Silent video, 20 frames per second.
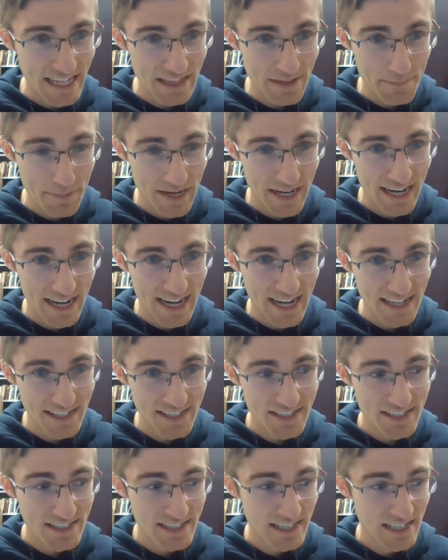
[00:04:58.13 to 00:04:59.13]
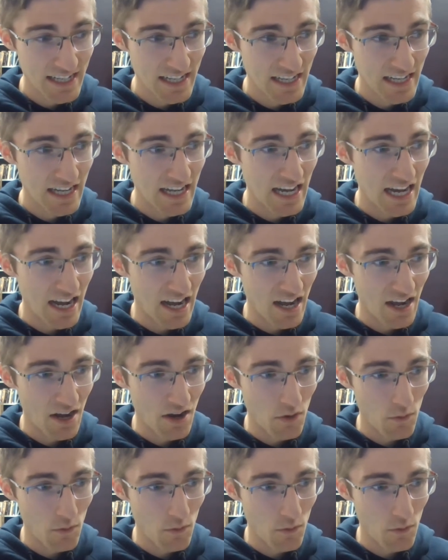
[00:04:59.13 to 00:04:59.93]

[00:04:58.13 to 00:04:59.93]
in the past, uh,